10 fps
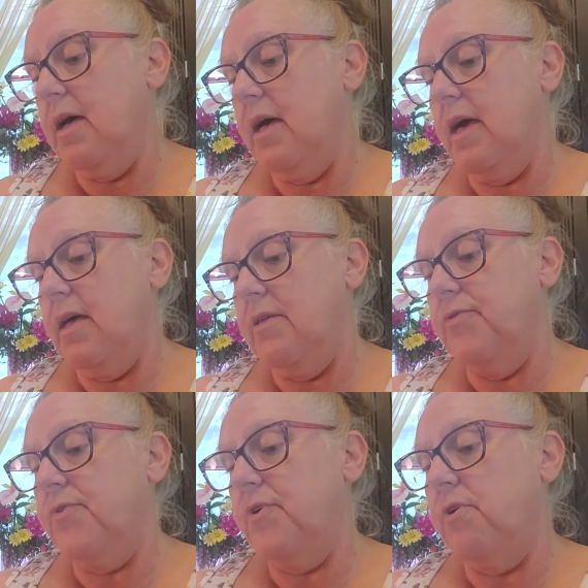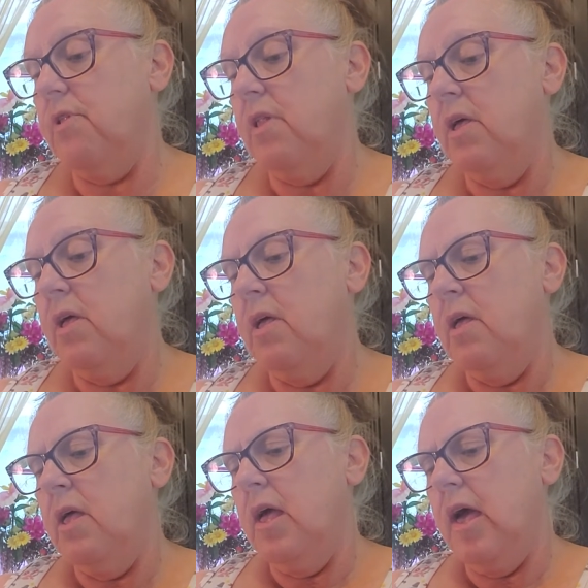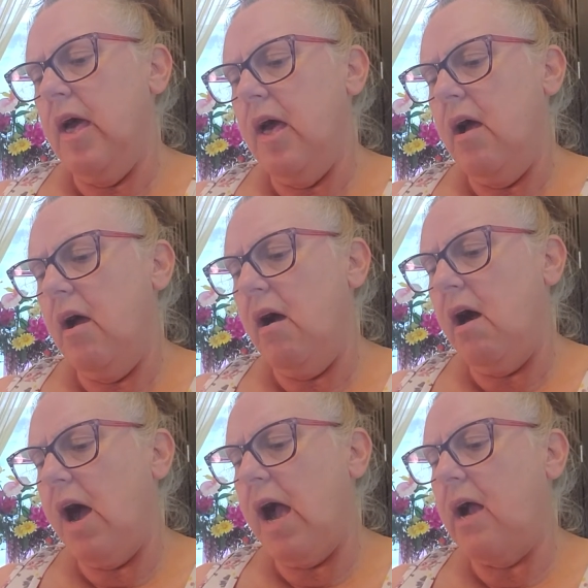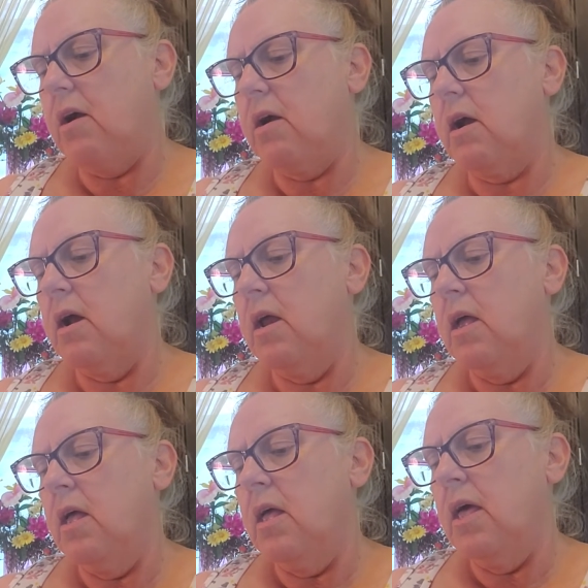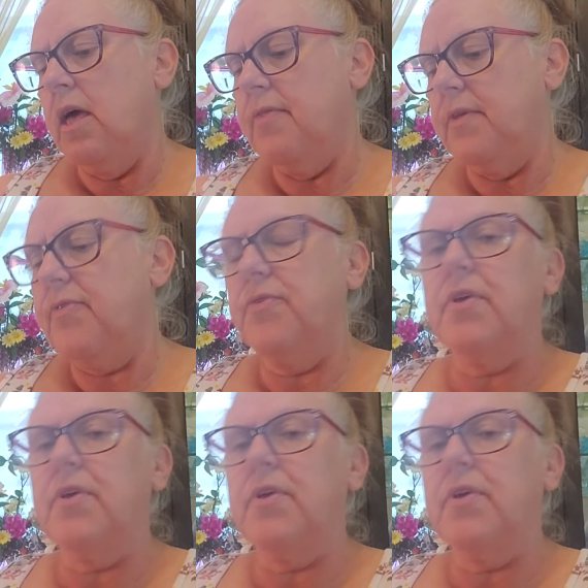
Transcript: Hazel Hawker. And this is a